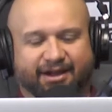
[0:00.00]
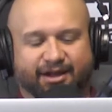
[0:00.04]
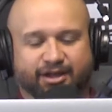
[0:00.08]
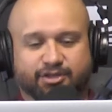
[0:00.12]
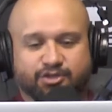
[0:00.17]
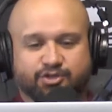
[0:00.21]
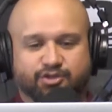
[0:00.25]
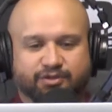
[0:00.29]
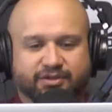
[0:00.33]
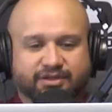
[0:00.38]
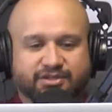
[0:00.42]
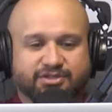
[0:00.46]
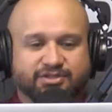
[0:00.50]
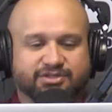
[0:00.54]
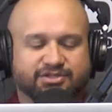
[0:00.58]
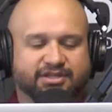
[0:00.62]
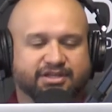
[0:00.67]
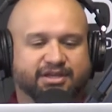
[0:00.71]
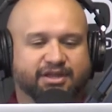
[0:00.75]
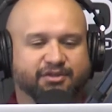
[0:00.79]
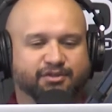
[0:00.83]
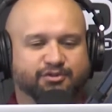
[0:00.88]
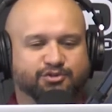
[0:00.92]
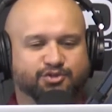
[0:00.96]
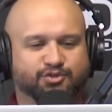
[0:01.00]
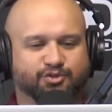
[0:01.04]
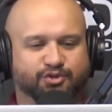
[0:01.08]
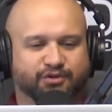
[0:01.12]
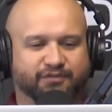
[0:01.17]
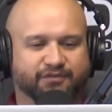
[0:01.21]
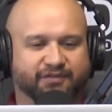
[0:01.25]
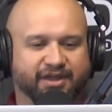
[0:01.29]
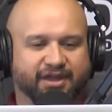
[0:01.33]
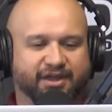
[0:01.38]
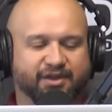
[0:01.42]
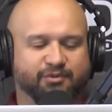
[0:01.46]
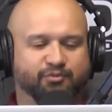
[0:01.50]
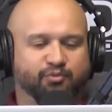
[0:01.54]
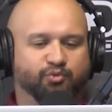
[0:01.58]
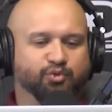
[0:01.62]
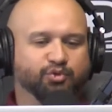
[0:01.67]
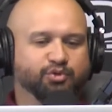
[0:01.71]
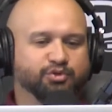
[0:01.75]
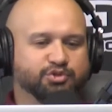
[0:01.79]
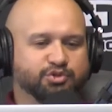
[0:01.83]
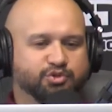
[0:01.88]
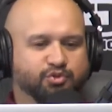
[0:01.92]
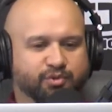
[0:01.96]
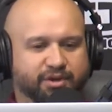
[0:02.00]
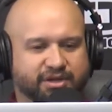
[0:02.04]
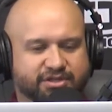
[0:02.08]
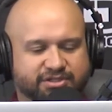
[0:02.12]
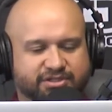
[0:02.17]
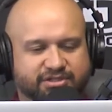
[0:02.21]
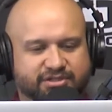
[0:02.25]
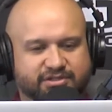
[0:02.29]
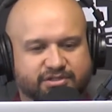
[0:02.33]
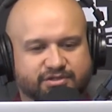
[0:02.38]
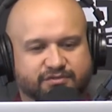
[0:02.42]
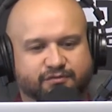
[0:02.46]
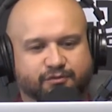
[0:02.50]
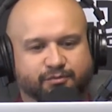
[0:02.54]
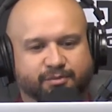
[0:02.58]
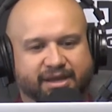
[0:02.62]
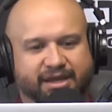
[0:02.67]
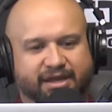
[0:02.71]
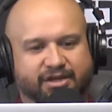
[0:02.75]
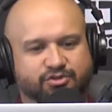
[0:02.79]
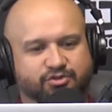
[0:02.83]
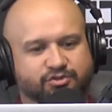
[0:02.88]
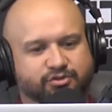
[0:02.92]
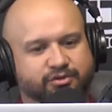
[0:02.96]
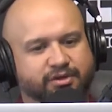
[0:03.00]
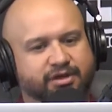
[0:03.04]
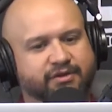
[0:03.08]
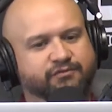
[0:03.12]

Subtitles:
All right, so this is another sort of a rules question. This is from Andrew.